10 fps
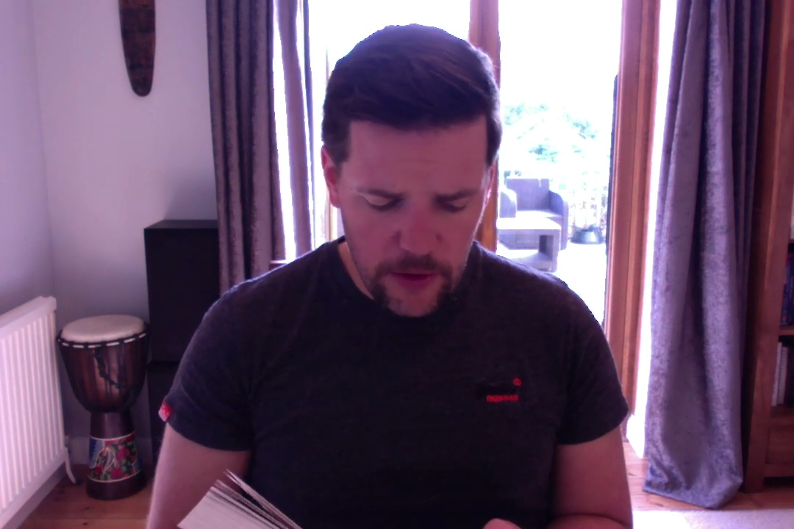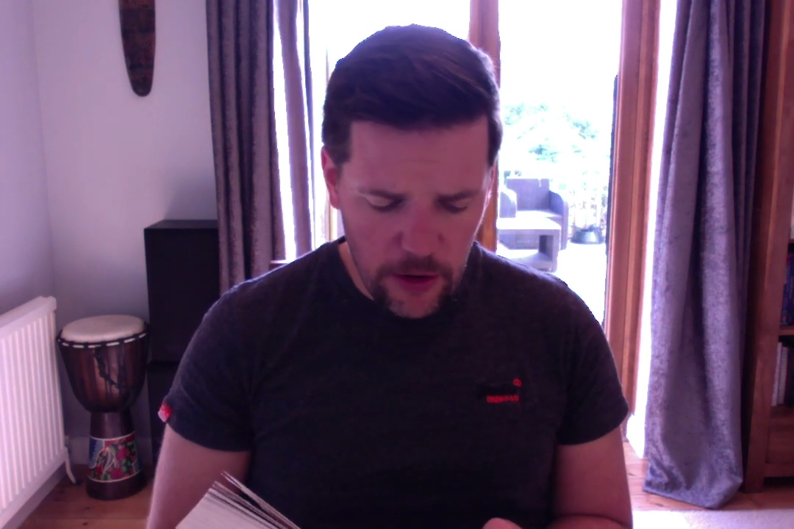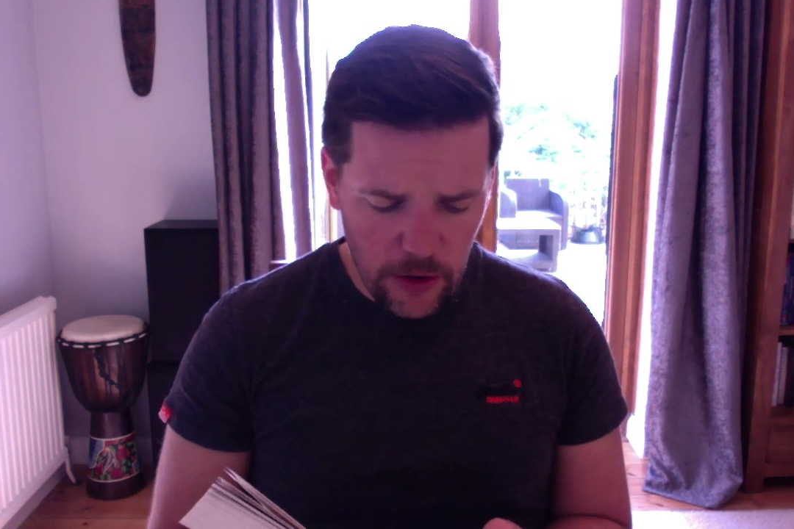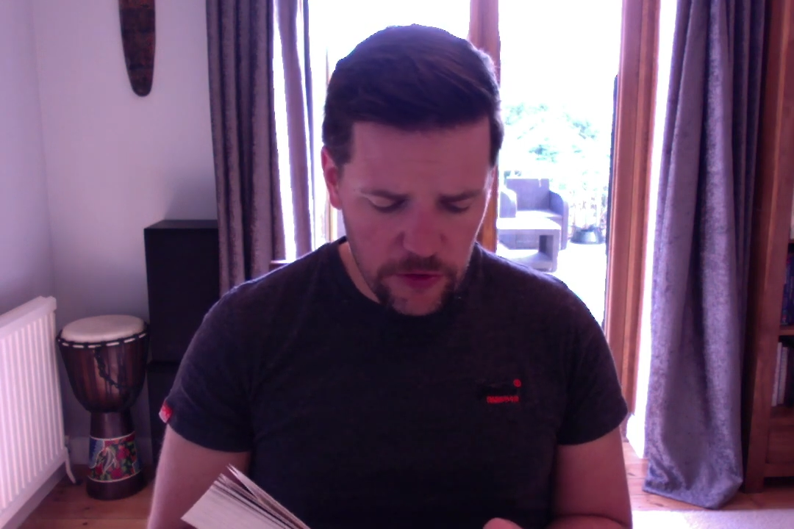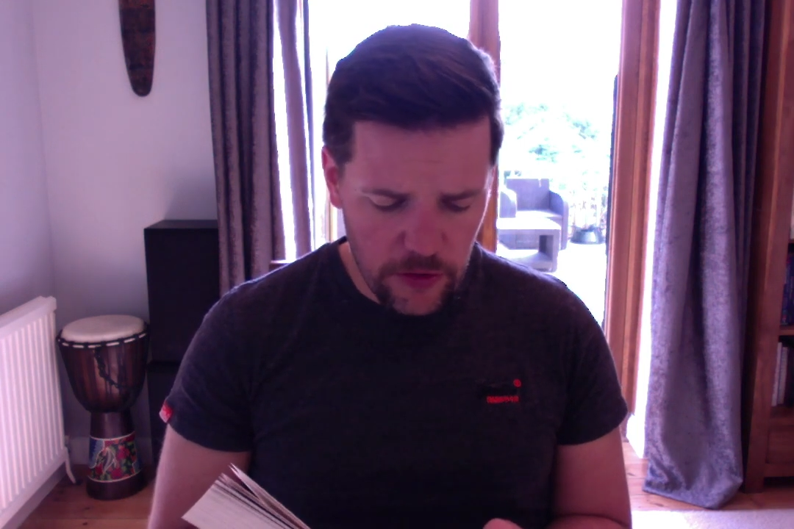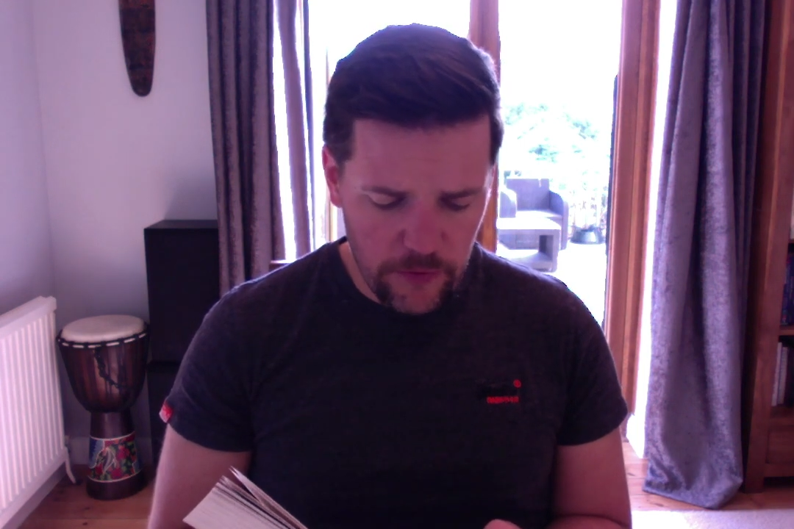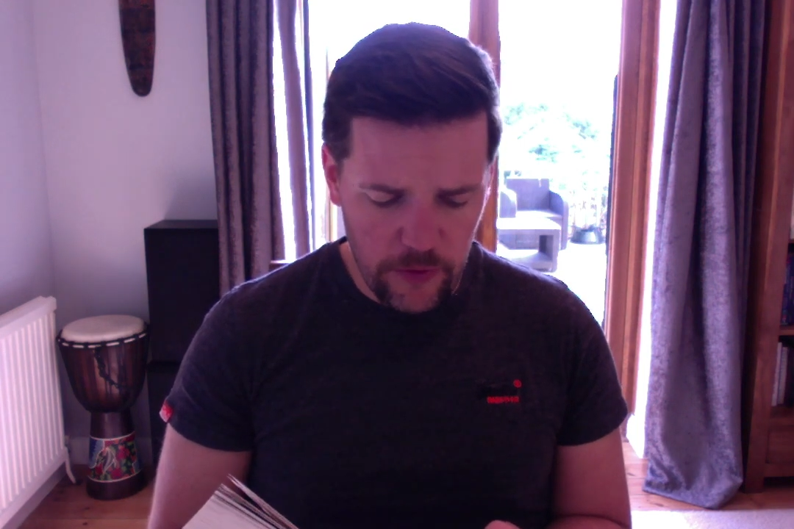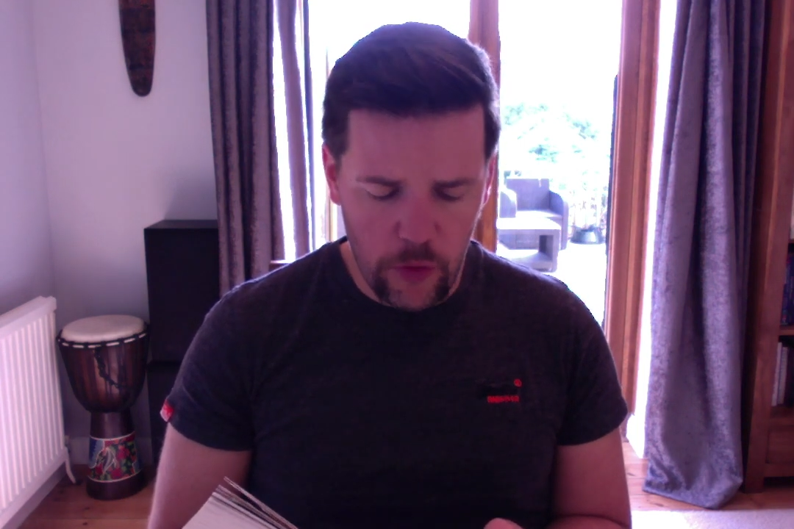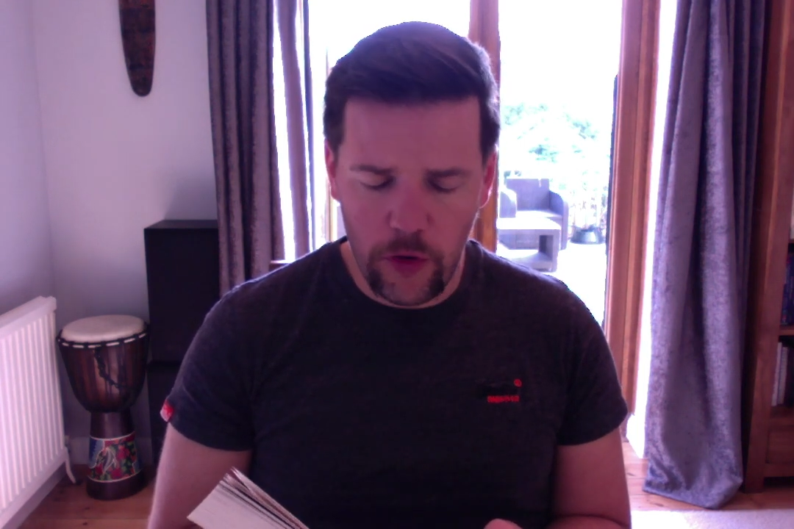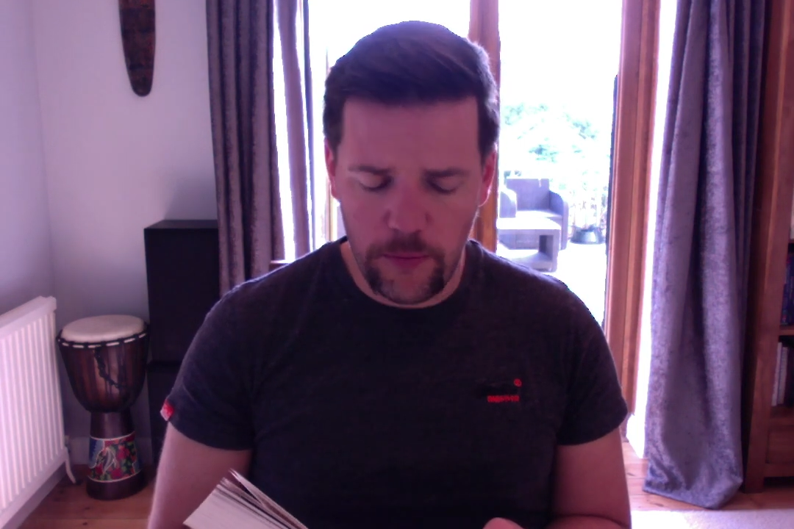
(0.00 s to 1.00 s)
asking for
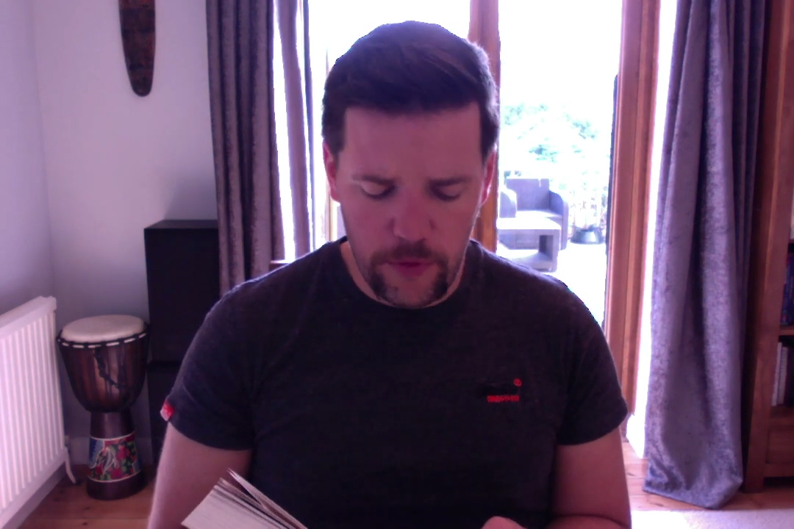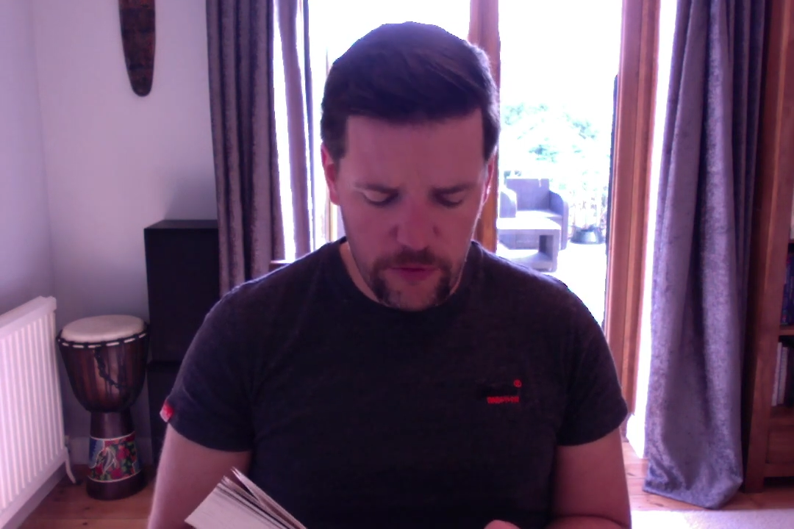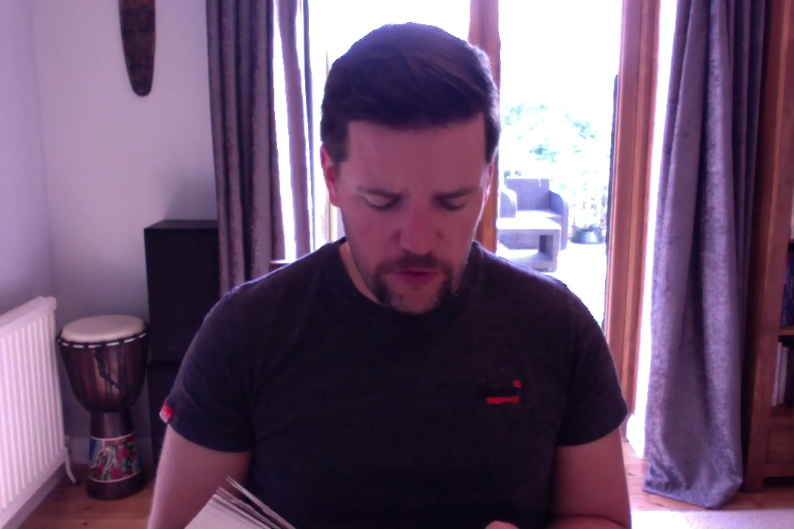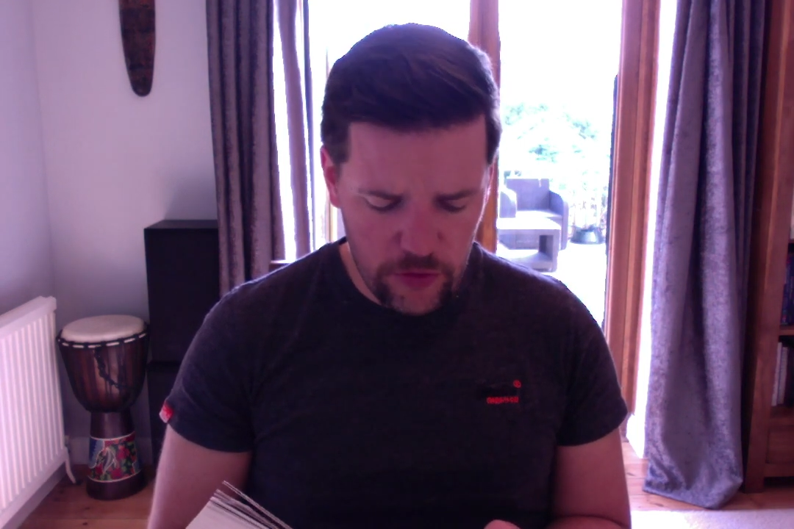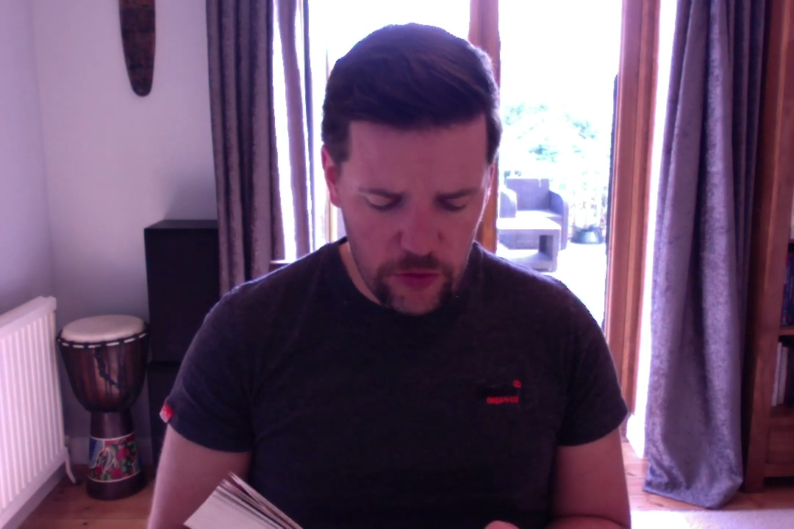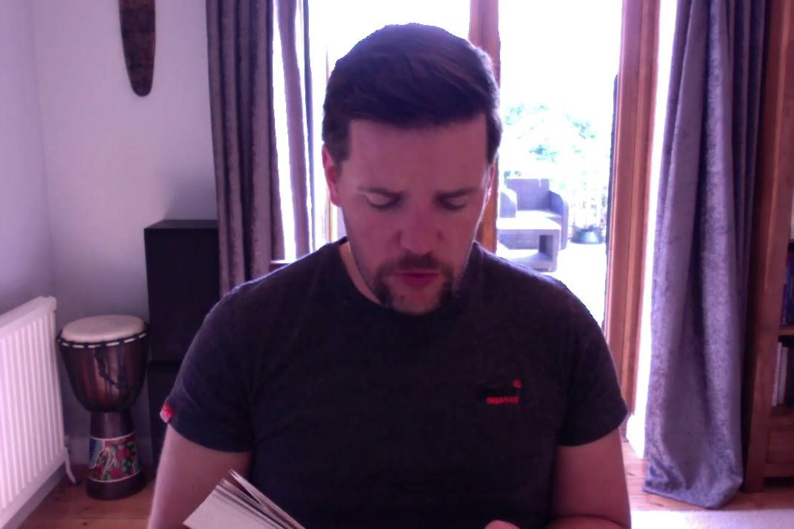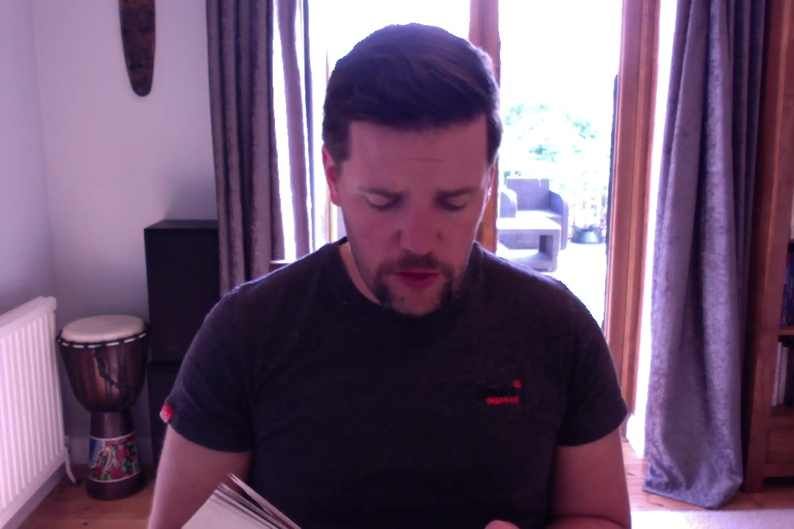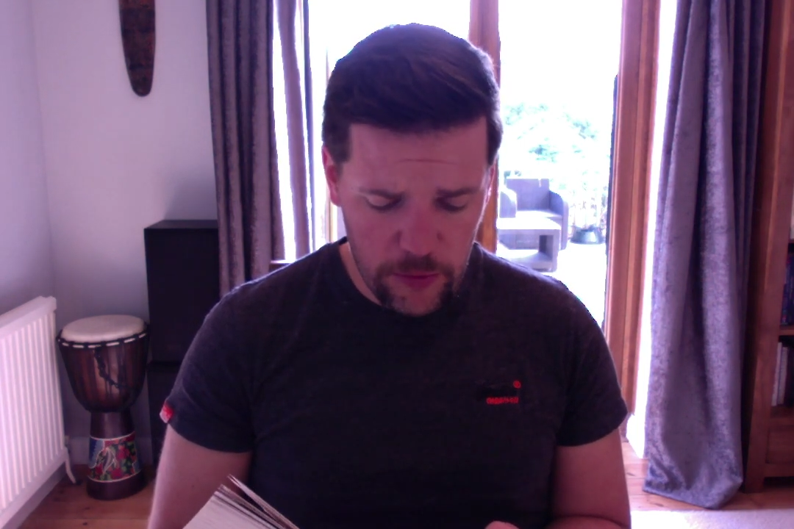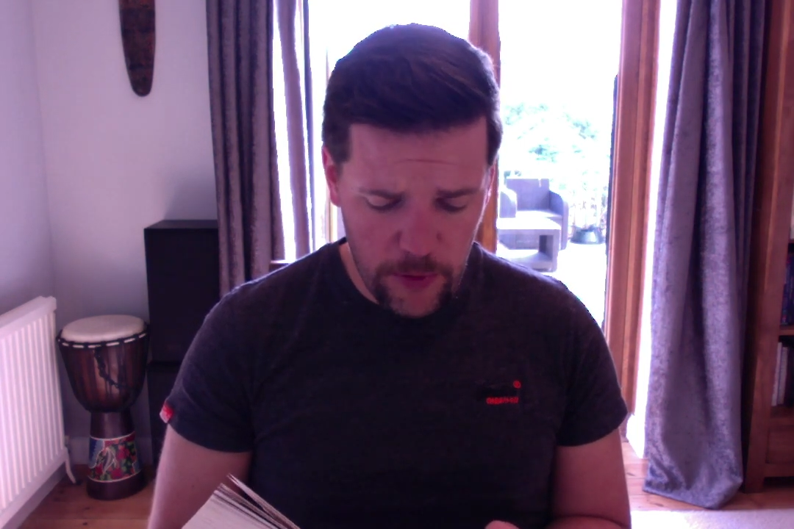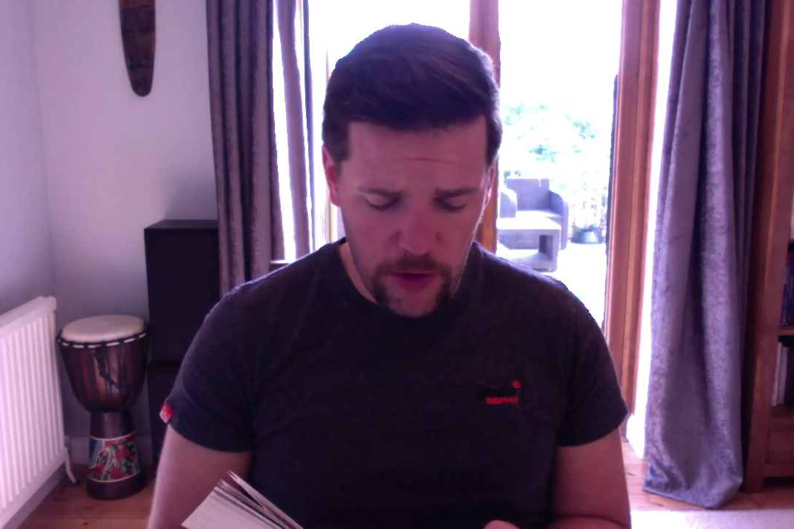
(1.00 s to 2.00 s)
an ointment to soothe
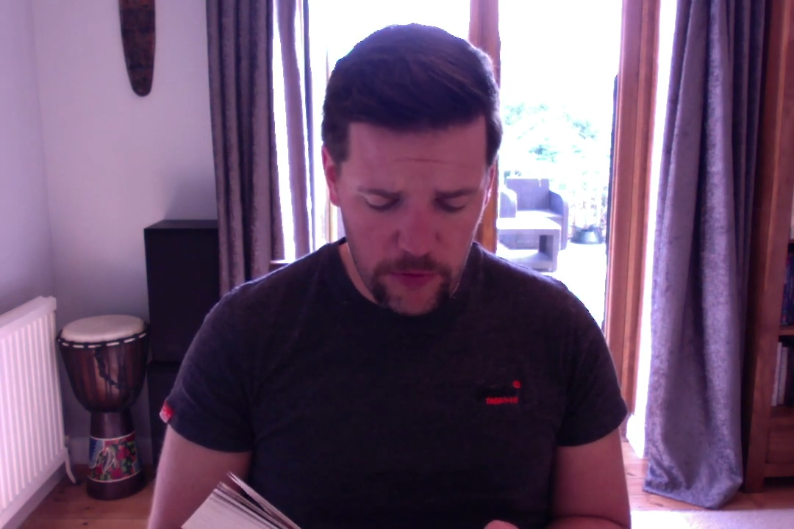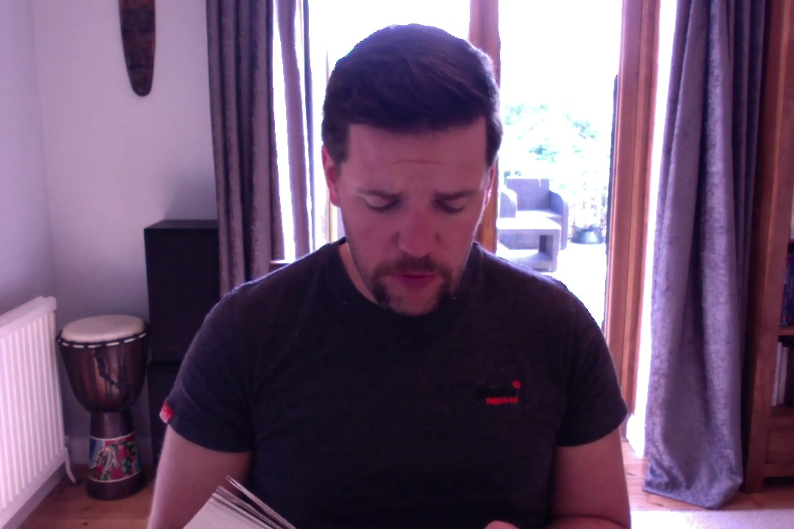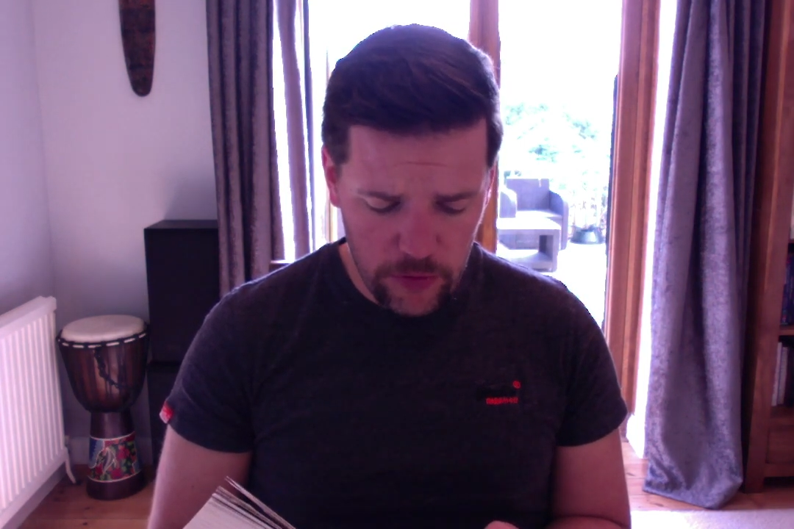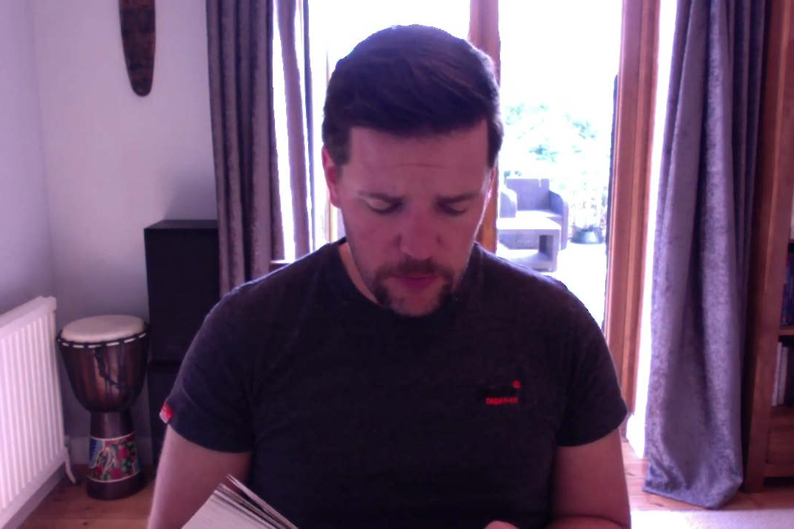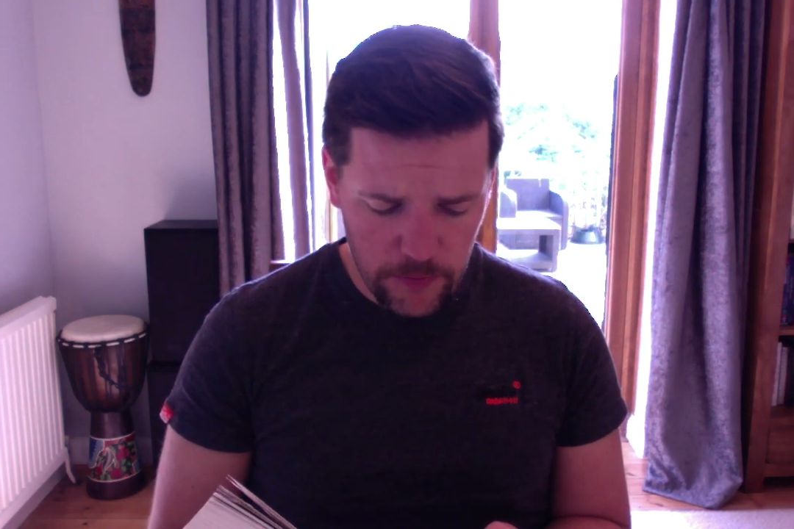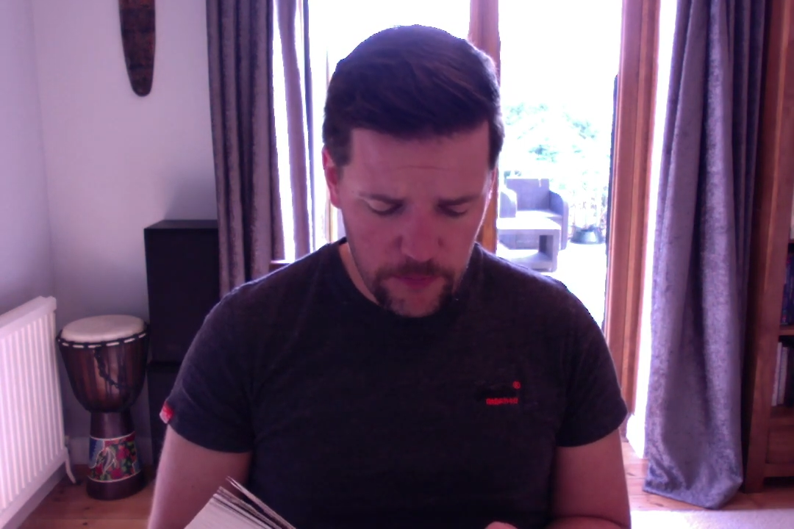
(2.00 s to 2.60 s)
his burns.